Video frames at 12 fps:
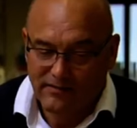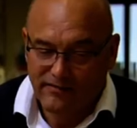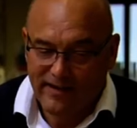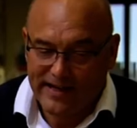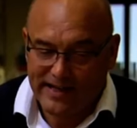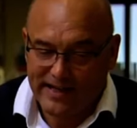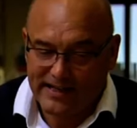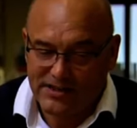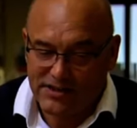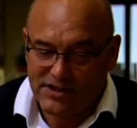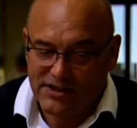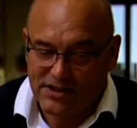Fate
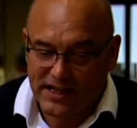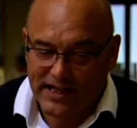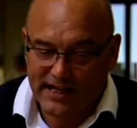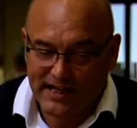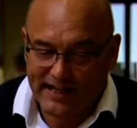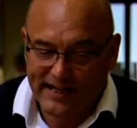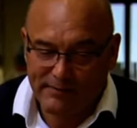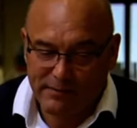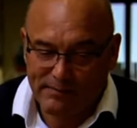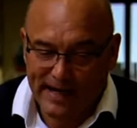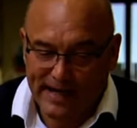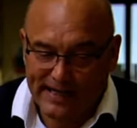is just dealing him
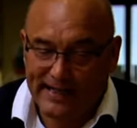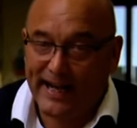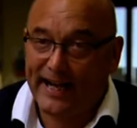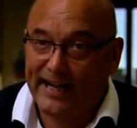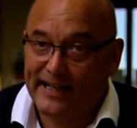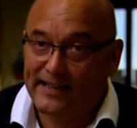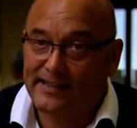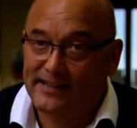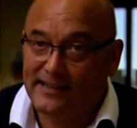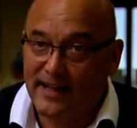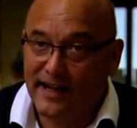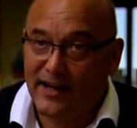a bad
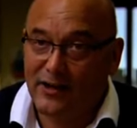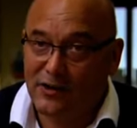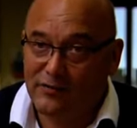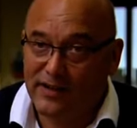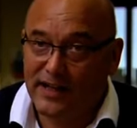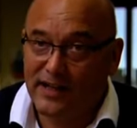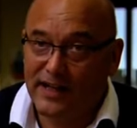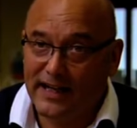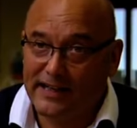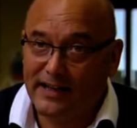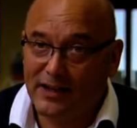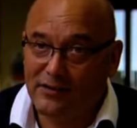hand over
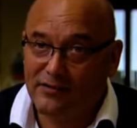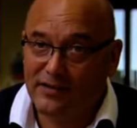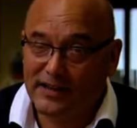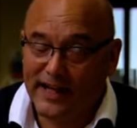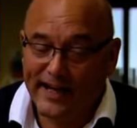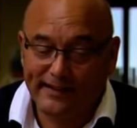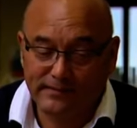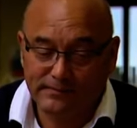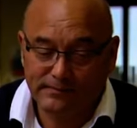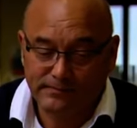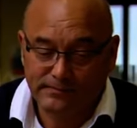and over again.